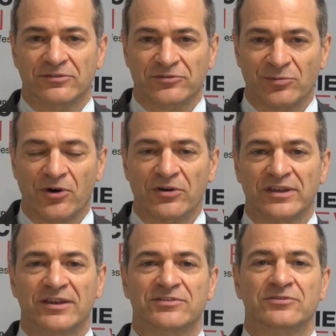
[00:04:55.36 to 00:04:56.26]
small
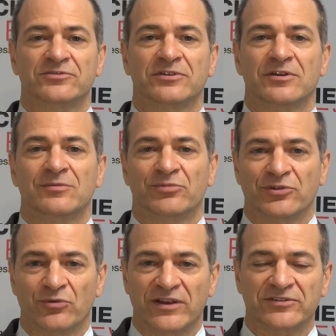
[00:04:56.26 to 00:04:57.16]
cancers
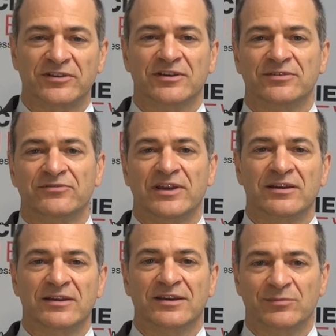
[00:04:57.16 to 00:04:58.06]
progressing,
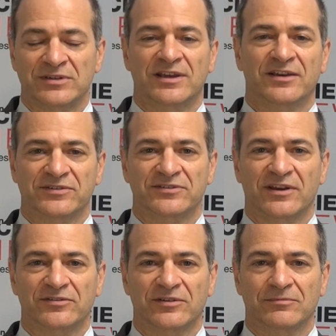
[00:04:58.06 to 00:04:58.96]
invading, and
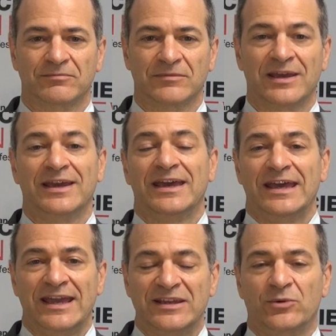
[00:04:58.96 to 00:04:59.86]
metastasizing.
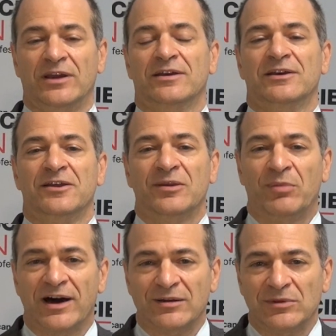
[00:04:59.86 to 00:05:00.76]
Anyway, the
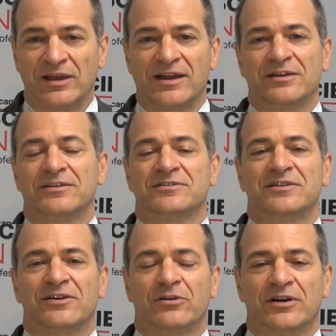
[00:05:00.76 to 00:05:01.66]
bottom line is
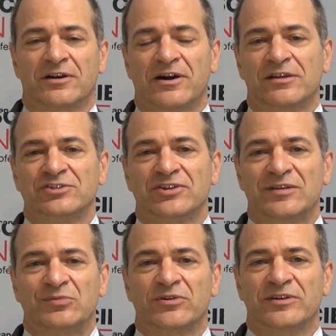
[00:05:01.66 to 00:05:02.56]
that our oncology
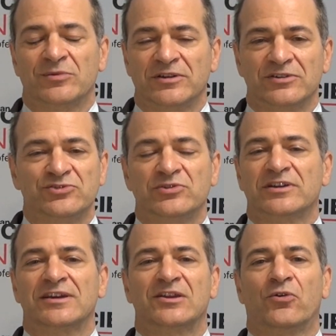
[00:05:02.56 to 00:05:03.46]
endpoint committee
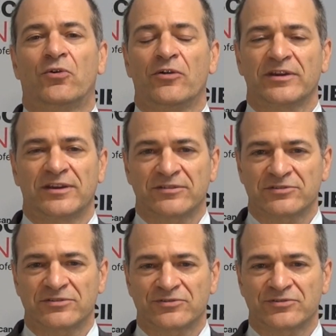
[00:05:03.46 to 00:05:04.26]
adjudicated all the cancers